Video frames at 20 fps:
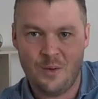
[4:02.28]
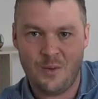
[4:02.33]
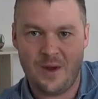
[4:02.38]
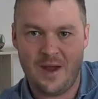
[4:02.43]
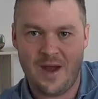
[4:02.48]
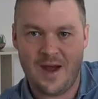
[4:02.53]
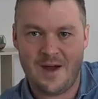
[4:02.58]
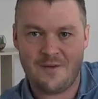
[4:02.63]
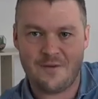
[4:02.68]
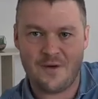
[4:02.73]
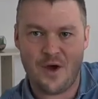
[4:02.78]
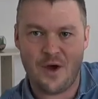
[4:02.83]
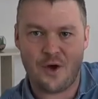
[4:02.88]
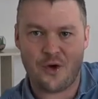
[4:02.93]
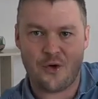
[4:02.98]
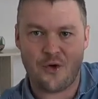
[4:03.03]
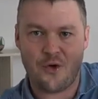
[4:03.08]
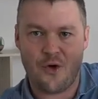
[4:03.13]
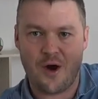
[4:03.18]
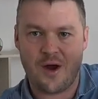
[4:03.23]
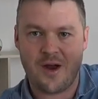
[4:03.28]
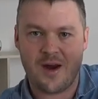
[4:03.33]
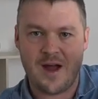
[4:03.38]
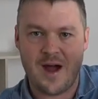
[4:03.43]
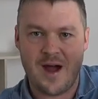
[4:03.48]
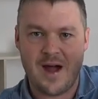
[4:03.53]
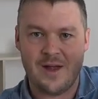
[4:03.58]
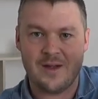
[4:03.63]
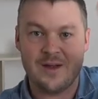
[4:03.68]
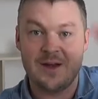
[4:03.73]
we have a
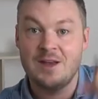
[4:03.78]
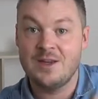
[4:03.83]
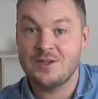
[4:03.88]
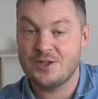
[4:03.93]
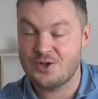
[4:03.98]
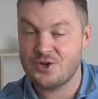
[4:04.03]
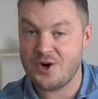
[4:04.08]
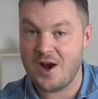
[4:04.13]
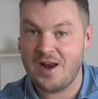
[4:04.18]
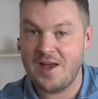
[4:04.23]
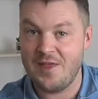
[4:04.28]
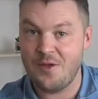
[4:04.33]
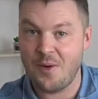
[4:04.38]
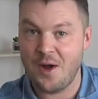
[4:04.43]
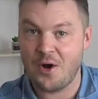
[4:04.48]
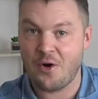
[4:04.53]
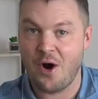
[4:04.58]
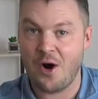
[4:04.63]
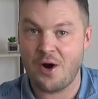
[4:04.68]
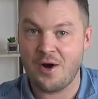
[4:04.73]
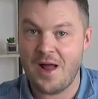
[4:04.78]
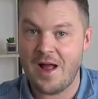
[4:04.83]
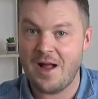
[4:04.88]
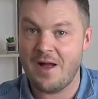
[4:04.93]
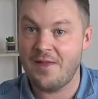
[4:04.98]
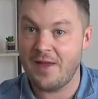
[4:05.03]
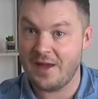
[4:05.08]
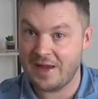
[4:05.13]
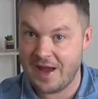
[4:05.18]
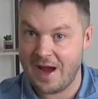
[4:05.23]
crocodile. So try and hit the word crocodile
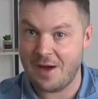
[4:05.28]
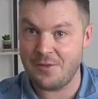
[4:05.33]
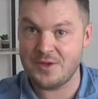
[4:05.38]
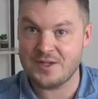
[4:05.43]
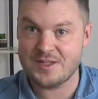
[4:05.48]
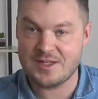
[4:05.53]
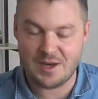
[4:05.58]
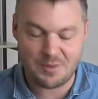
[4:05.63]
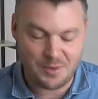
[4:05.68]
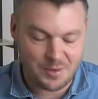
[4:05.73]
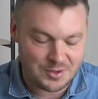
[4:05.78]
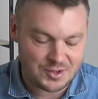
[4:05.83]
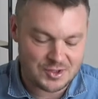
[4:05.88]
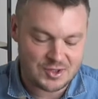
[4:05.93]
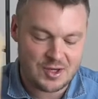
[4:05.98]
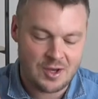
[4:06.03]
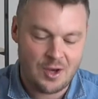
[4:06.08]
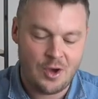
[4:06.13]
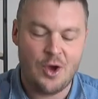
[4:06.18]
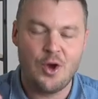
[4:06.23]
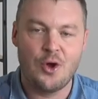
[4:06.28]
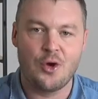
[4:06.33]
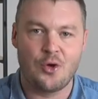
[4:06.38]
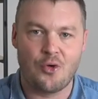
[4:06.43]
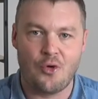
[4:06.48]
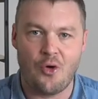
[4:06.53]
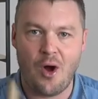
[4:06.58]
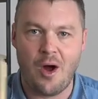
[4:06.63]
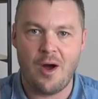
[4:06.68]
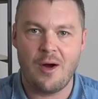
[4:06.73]
and then count the syllables.
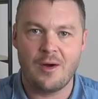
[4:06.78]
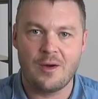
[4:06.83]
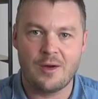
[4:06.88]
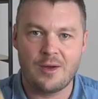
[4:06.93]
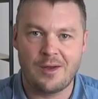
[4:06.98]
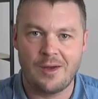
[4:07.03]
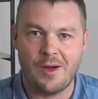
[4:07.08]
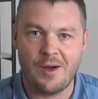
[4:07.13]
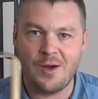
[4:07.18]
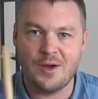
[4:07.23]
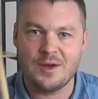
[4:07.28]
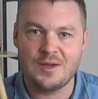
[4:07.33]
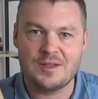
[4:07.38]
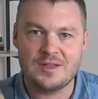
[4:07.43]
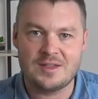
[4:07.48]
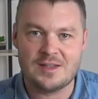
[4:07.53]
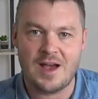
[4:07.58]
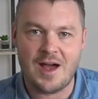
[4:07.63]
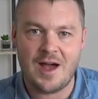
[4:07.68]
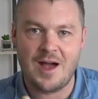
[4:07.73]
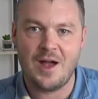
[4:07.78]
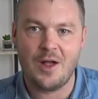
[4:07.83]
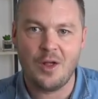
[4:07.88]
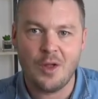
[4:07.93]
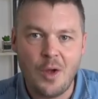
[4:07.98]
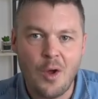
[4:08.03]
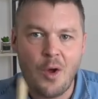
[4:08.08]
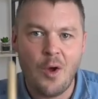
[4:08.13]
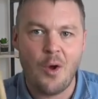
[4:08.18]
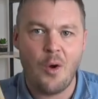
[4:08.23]

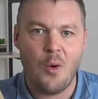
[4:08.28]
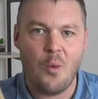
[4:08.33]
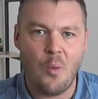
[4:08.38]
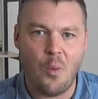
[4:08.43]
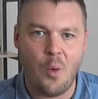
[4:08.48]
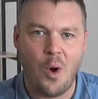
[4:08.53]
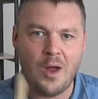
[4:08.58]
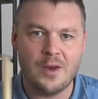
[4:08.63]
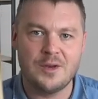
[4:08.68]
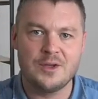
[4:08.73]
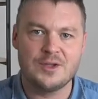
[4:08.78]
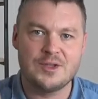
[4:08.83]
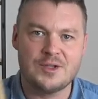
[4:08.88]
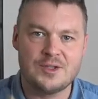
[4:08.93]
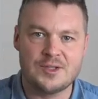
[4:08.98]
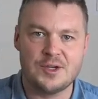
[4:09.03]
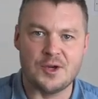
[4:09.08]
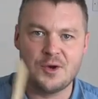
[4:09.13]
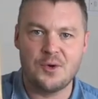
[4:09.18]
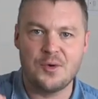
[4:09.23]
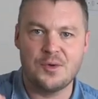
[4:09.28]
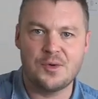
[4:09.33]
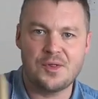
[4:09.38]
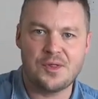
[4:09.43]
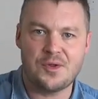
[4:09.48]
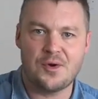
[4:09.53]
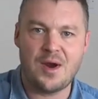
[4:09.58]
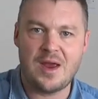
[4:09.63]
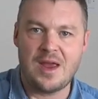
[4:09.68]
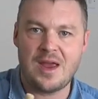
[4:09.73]
Crocodile. One, two,
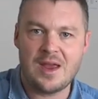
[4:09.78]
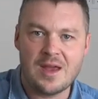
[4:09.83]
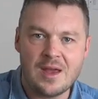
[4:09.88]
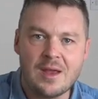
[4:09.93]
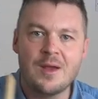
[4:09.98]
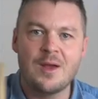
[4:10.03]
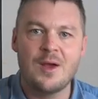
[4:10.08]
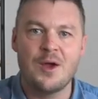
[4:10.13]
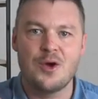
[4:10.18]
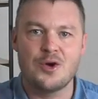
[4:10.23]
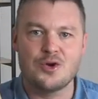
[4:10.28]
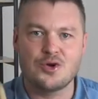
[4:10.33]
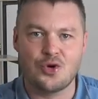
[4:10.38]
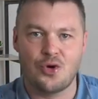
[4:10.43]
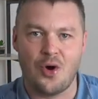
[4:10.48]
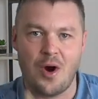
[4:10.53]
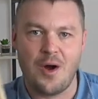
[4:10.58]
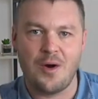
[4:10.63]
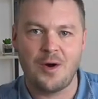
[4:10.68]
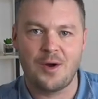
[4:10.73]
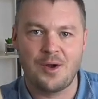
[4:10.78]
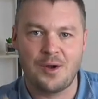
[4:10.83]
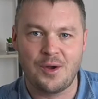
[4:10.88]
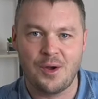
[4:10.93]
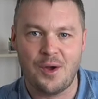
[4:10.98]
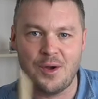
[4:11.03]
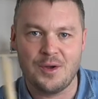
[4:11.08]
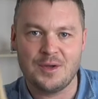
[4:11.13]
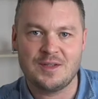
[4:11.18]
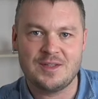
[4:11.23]
three.
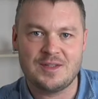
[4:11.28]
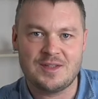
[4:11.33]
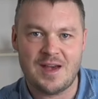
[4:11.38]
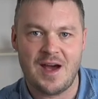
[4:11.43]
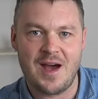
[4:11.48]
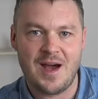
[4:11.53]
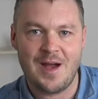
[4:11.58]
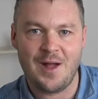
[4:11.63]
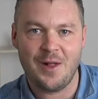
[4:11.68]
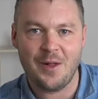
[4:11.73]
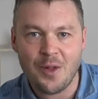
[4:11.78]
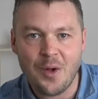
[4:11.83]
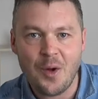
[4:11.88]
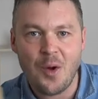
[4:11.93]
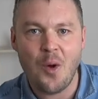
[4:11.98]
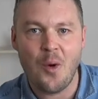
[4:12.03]
Crocodile.